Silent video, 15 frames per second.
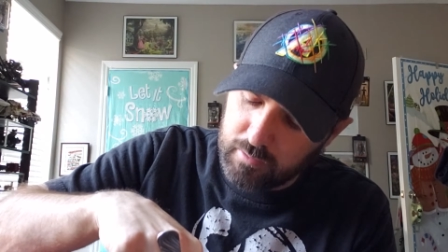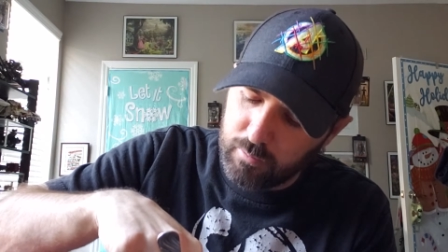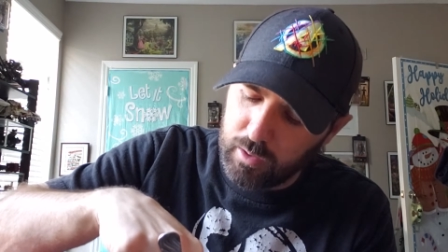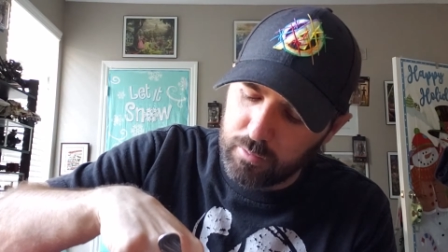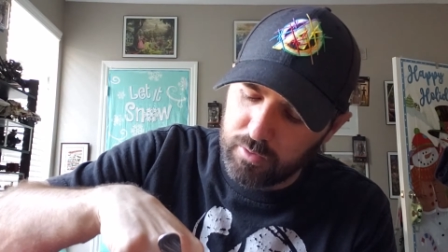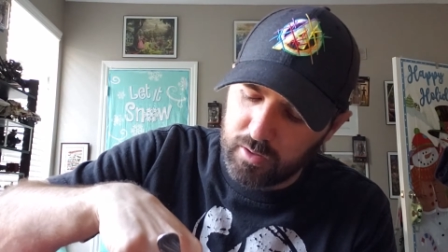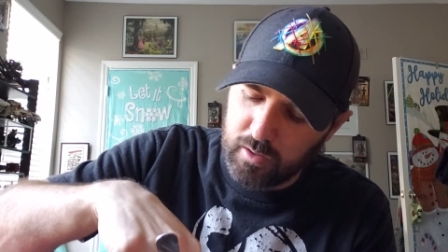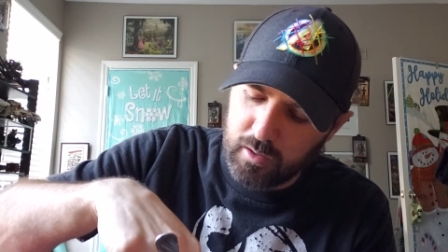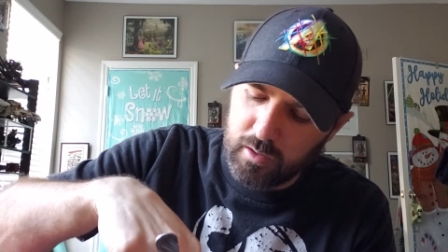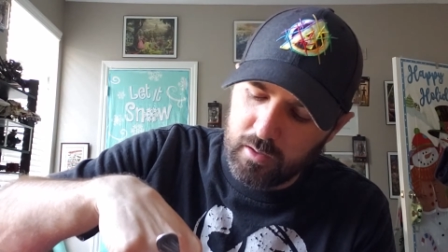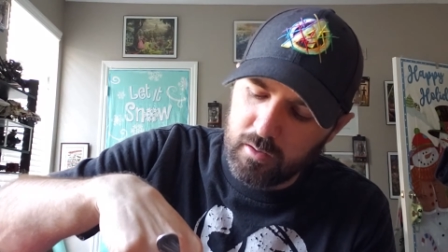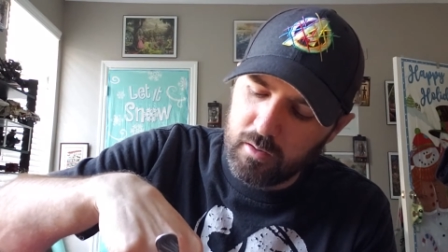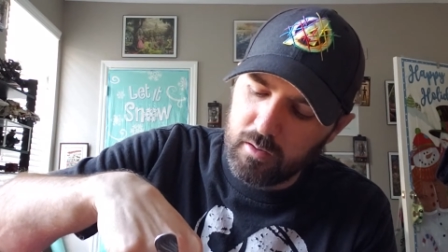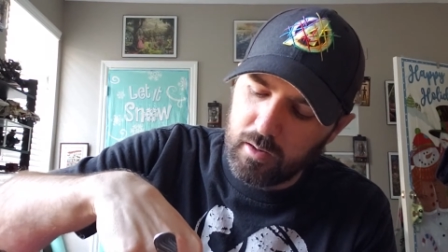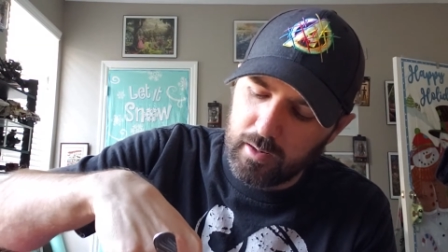when I was a
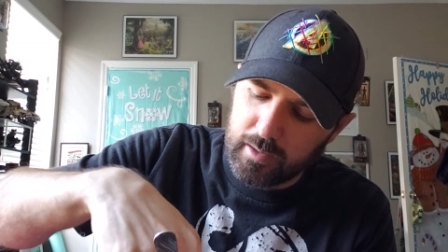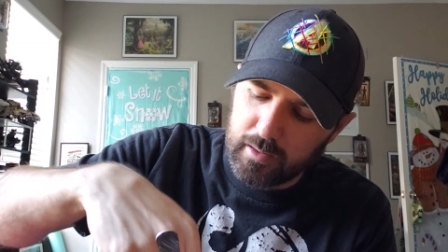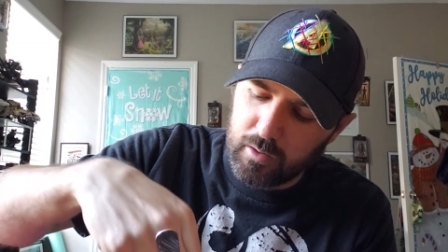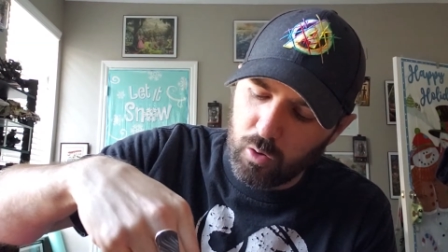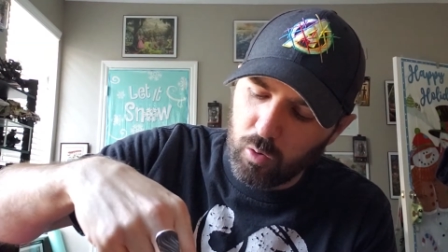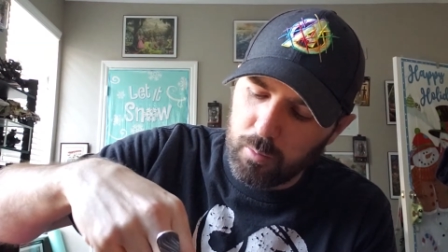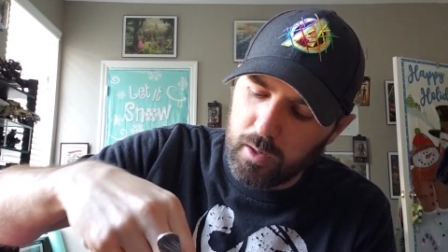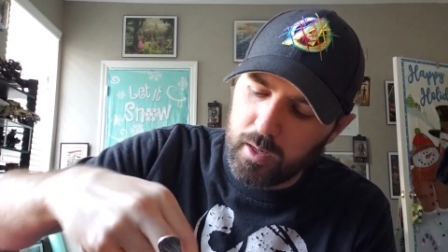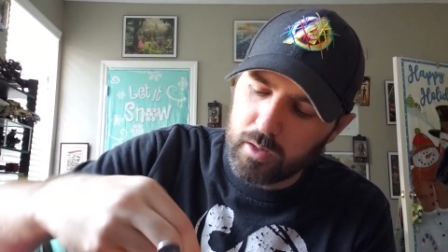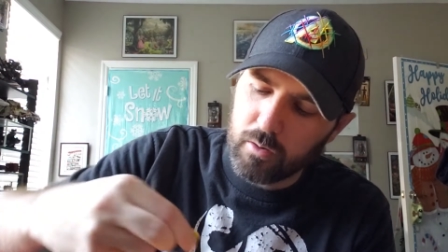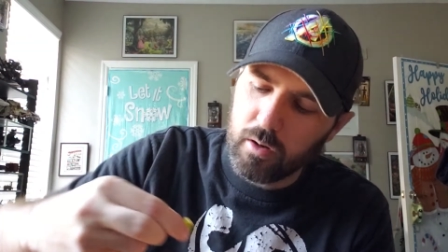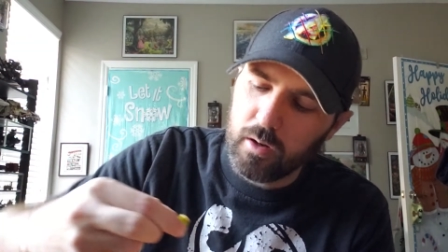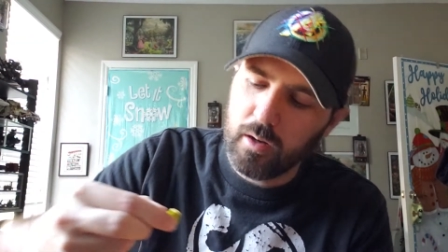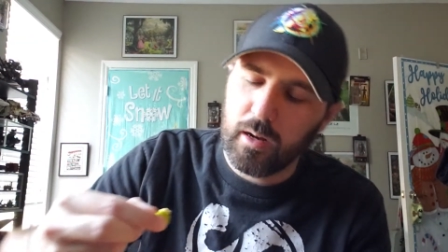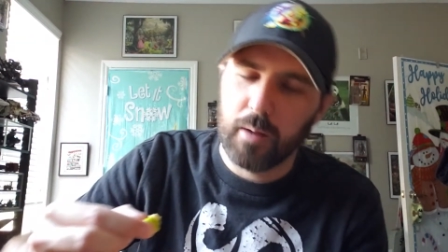kid, I get the whole bag
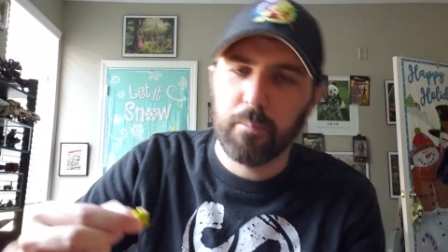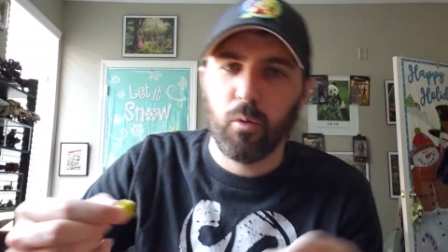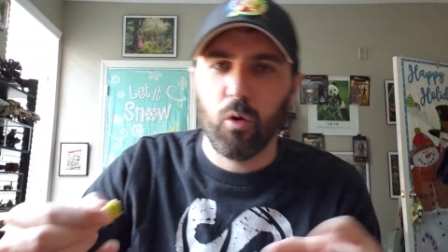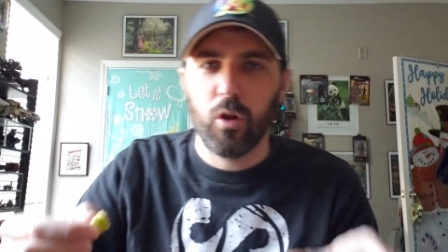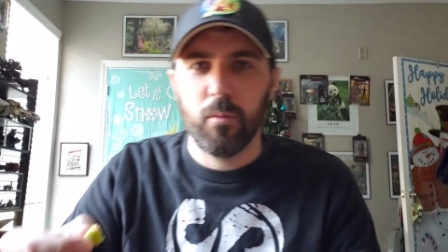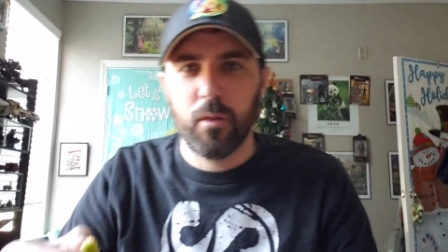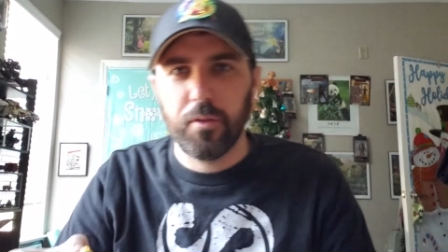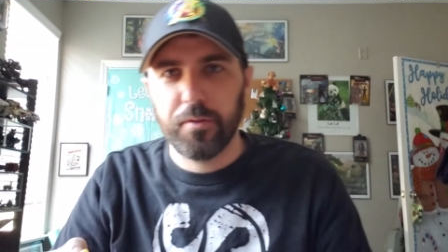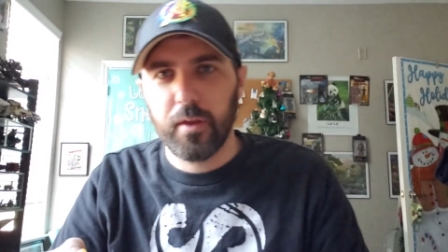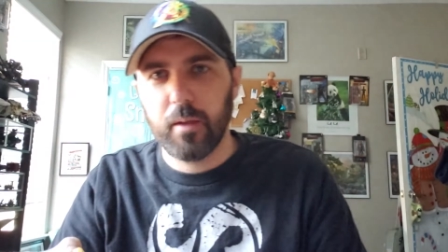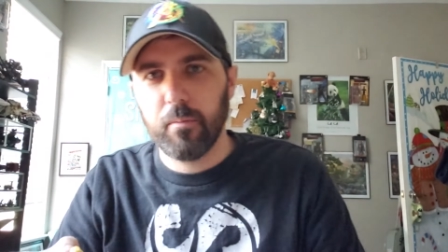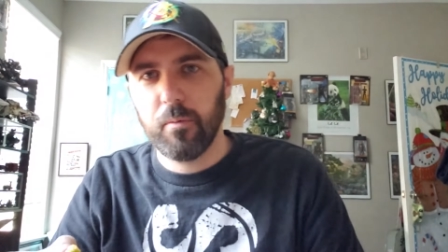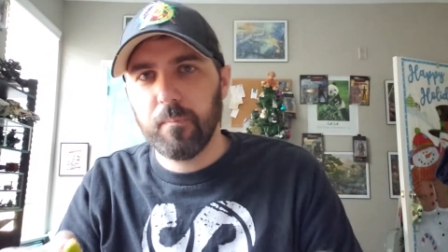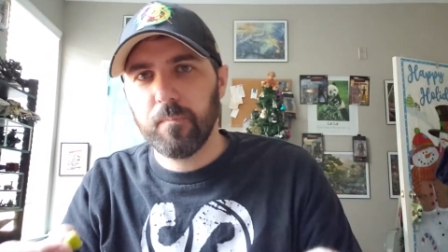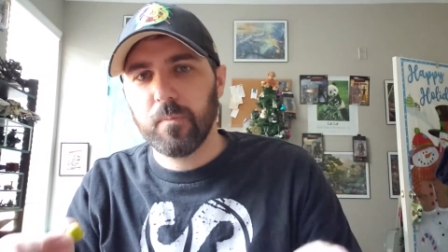right, and I pour them on the
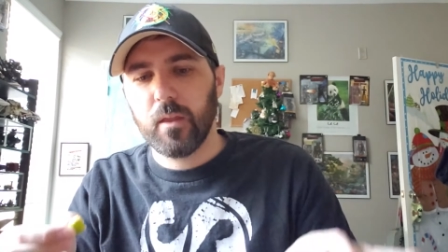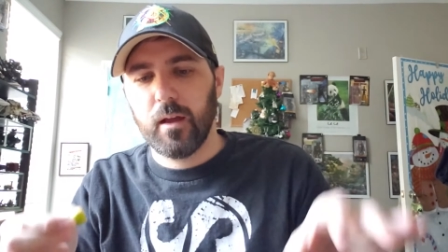table,